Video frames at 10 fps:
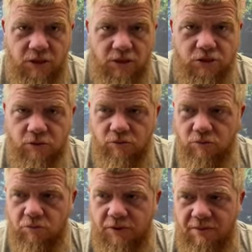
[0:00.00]
so
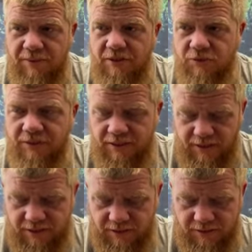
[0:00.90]
what i've been doing
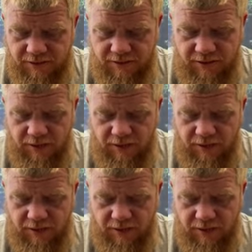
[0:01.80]
is